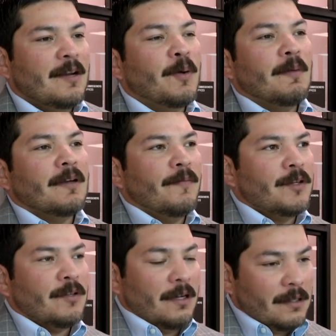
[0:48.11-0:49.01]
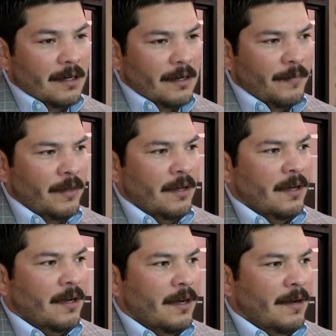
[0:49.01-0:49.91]
any public official out there,
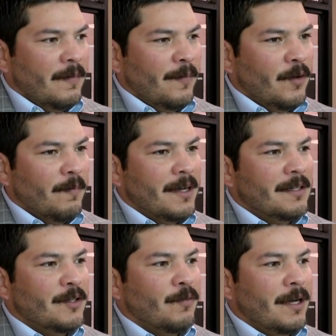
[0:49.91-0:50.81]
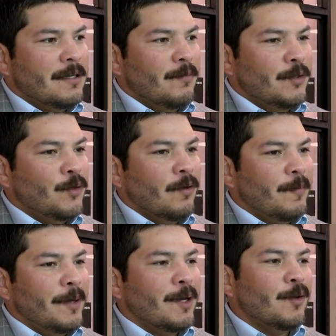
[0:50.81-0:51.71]
um, if you're in my situation, would you want to
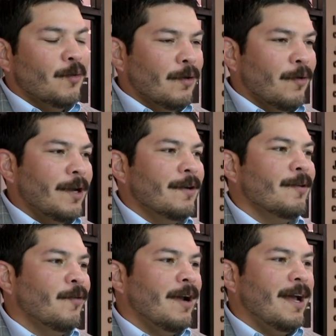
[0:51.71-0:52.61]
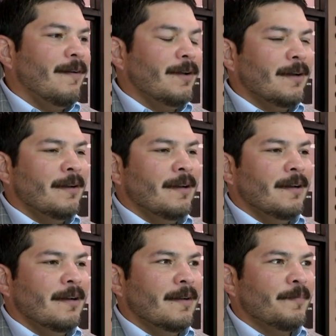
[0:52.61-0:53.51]
pick your lawyer or have a
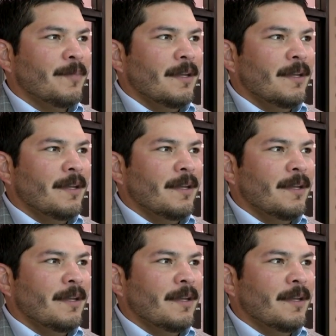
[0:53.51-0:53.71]
um,